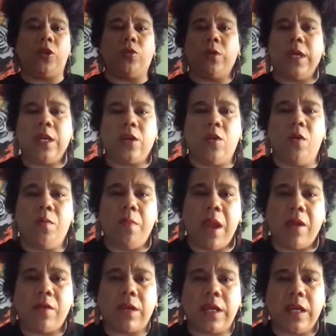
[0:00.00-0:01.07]
Rico
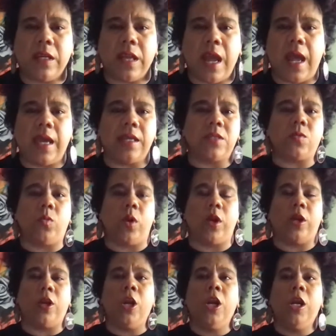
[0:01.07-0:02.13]
Americanized,
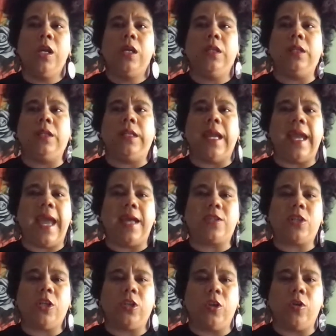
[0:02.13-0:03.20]
where they had
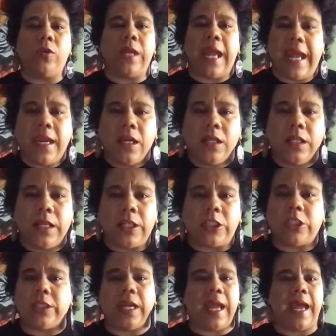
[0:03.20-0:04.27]
to learn English.
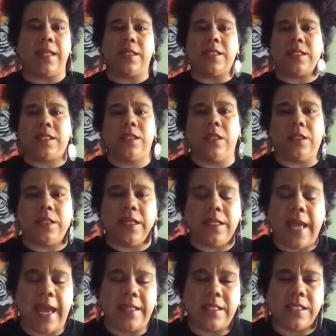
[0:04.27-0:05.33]
They had to
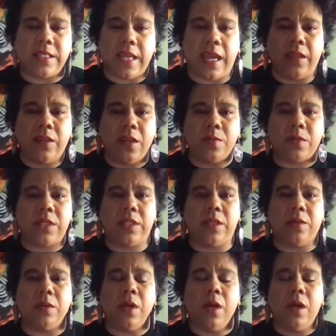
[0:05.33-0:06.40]
stand up to
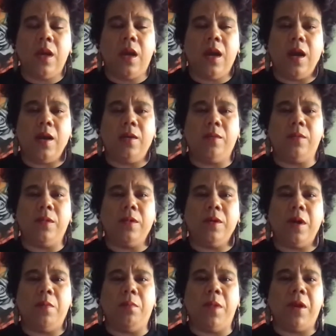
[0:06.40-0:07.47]
the
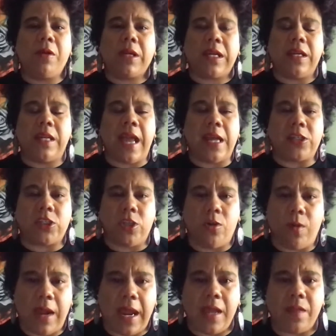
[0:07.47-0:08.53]
American national
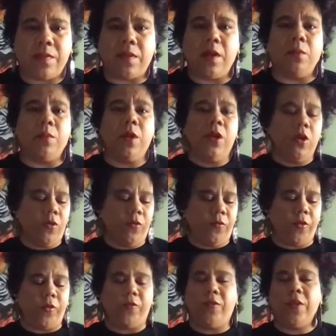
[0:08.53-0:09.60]
anthem.
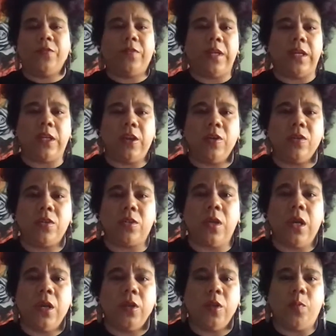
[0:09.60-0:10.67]
For 15 years,
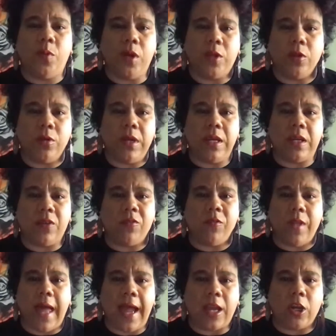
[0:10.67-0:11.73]
the Puerto Rican
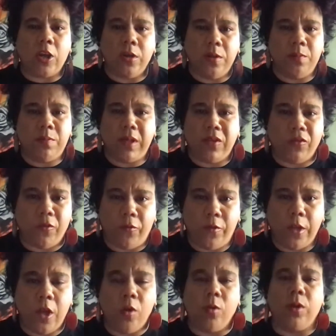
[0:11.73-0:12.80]
flag couldn't be
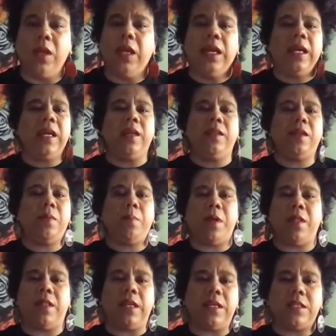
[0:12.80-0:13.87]
flown.
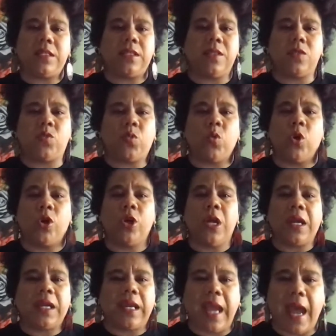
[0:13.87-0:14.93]
Independistas were
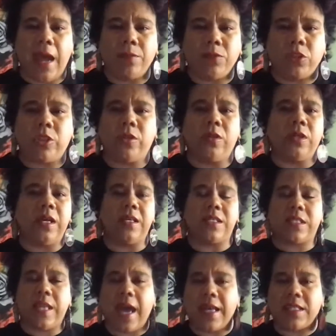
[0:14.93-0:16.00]
captured,
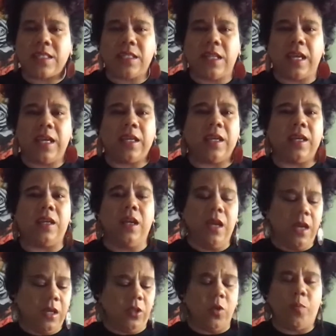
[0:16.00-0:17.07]
assassinated.
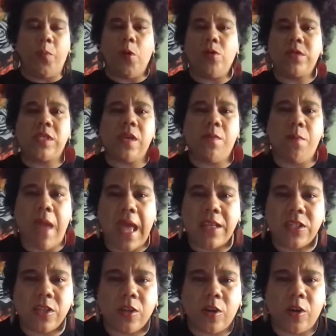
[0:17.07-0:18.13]
The Ponce
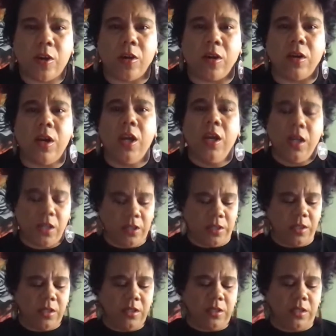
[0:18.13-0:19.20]
massacre,
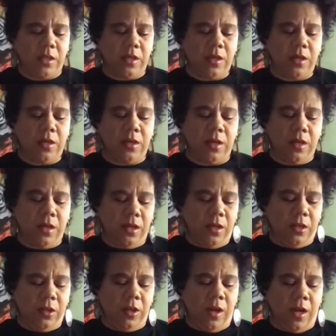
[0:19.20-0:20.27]
the
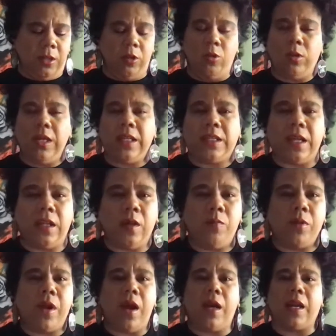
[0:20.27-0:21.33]
Lolita
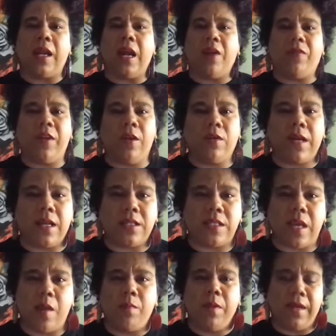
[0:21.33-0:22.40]
Lebron, Rafael
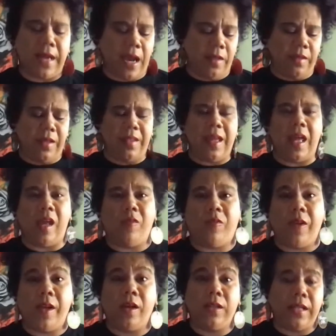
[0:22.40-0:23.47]
Cansar Miranda, the
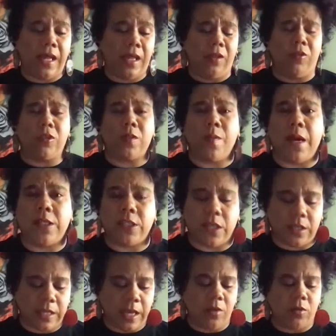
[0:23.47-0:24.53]
FLN, Los
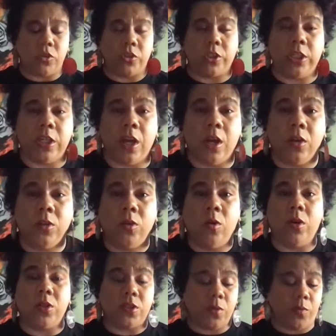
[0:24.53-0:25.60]
Machateros, the Young
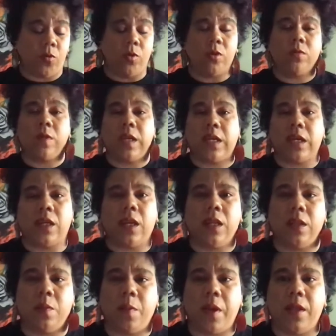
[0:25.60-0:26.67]
Lords, the Puerto Rican
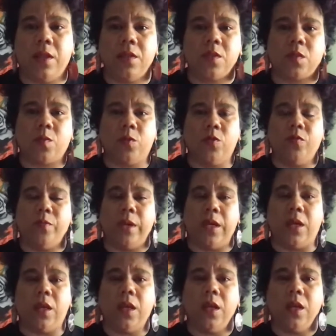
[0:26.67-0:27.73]
independence movement.
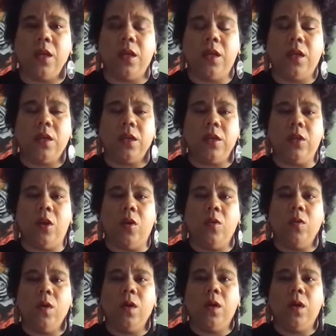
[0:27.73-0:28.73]
You know,